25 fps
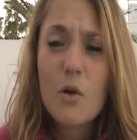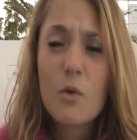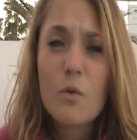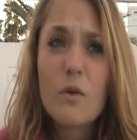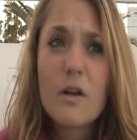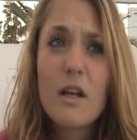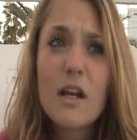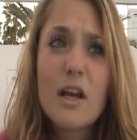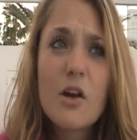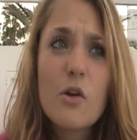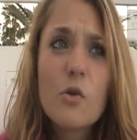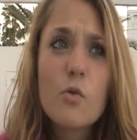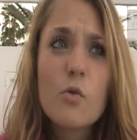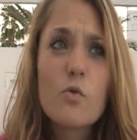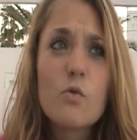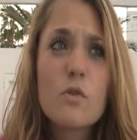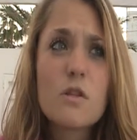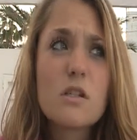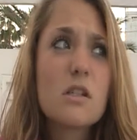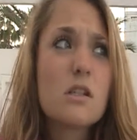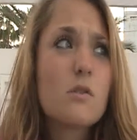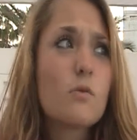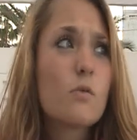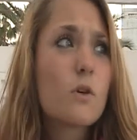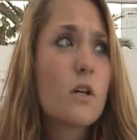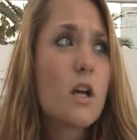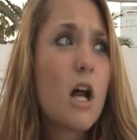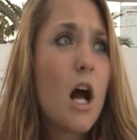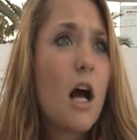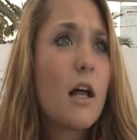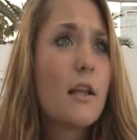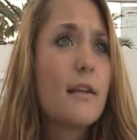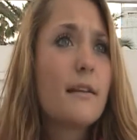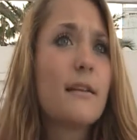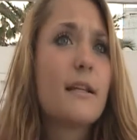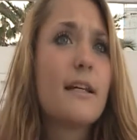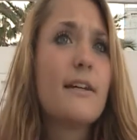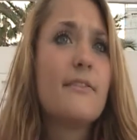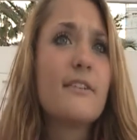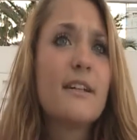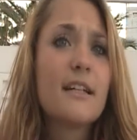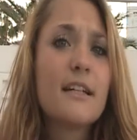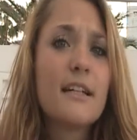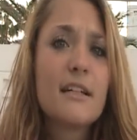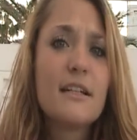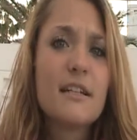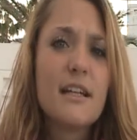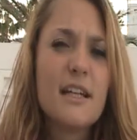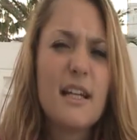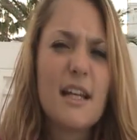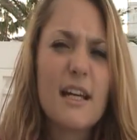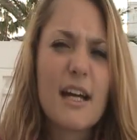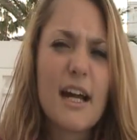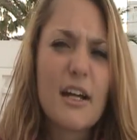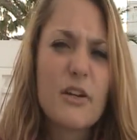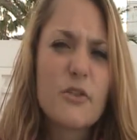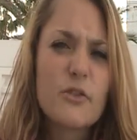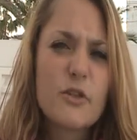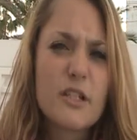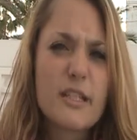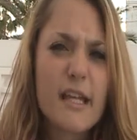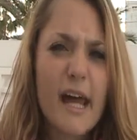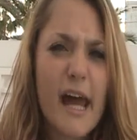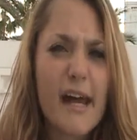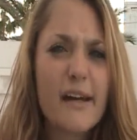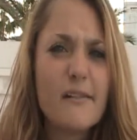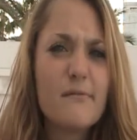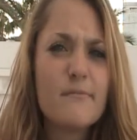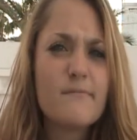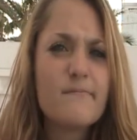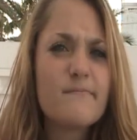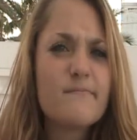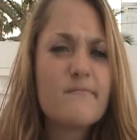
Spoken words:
We're not living in the countryside.